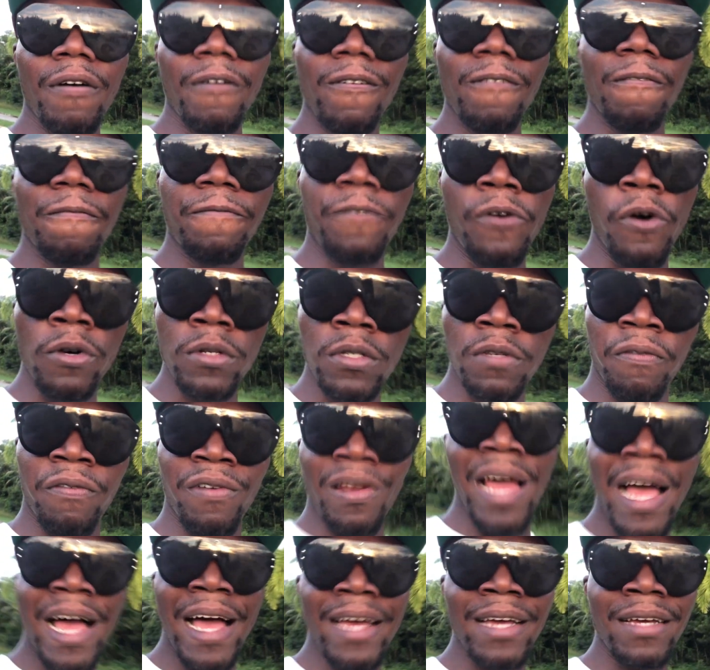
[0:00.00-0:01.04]
false
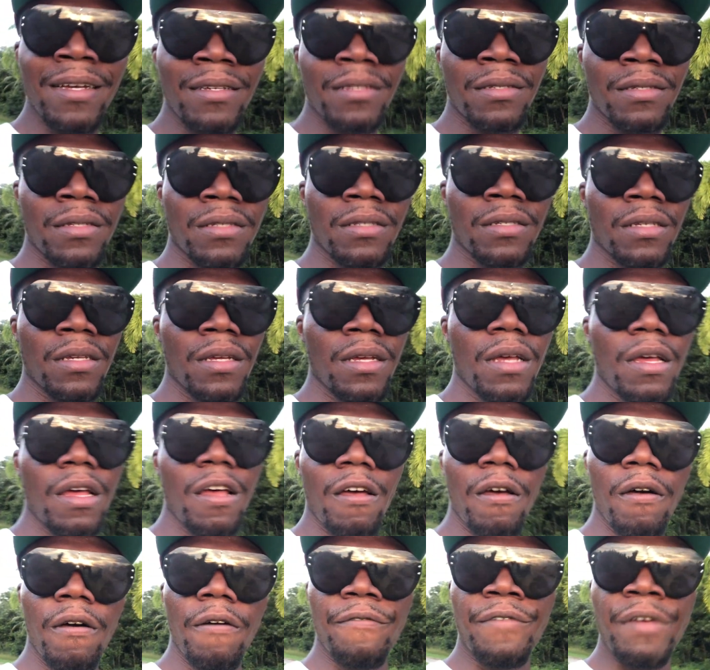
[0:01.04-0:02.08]
flags,
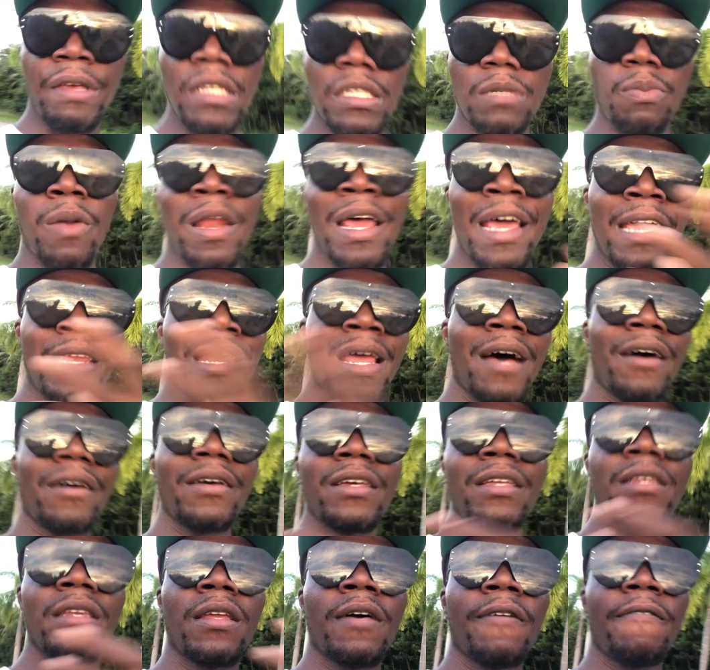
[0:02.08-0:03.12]
things playing out
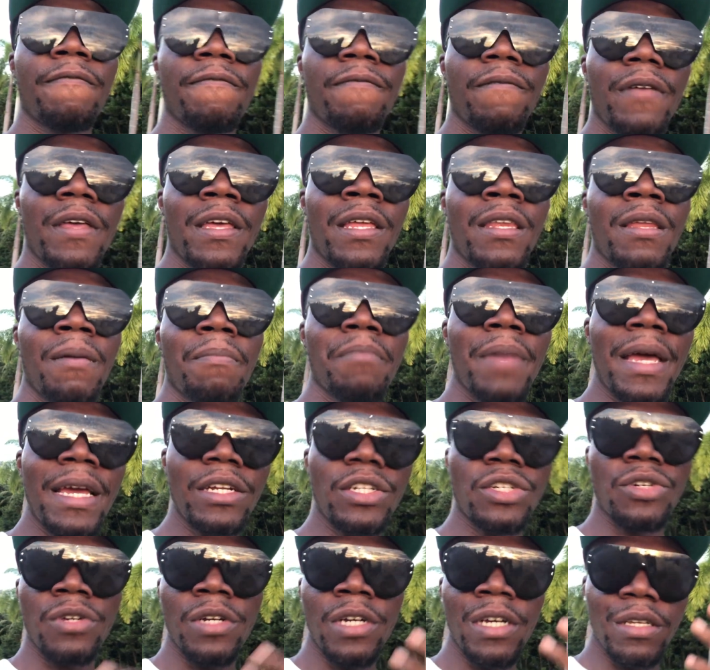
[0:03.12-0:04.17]
in the
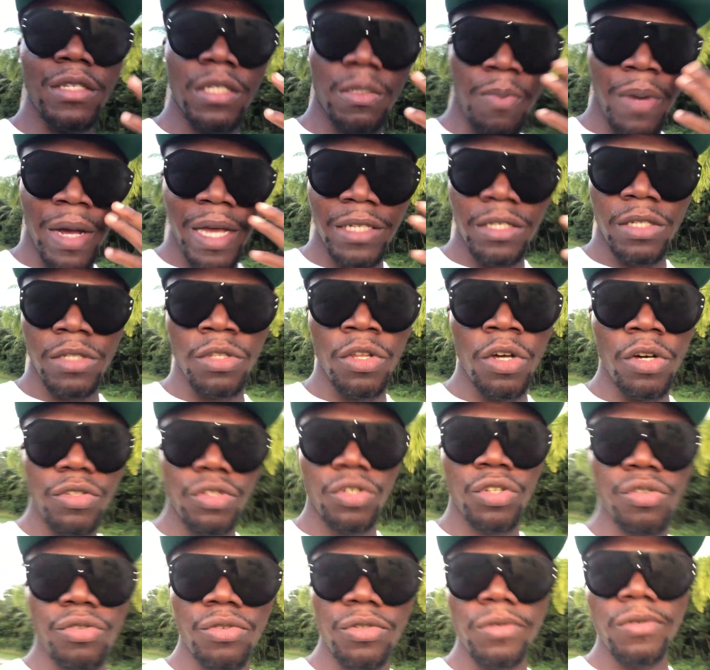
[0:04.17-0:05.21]
matrix, but it's not
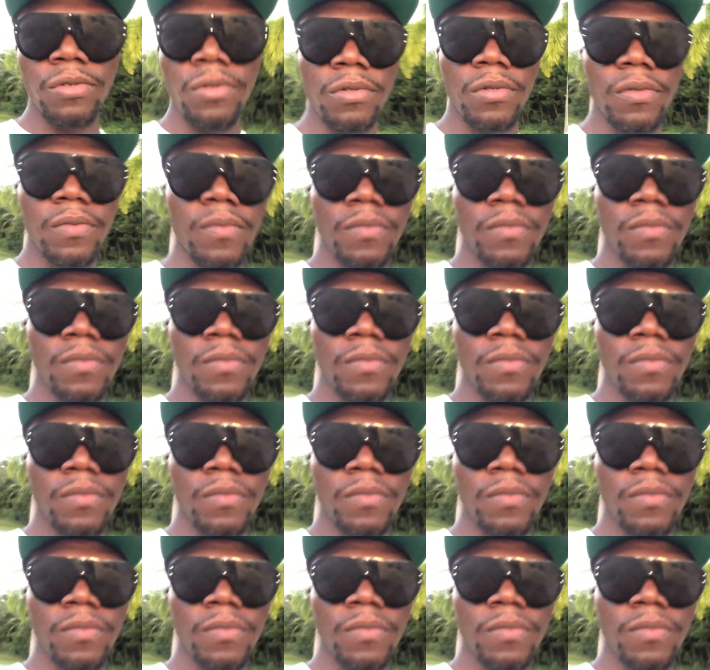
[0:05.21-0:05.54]
true.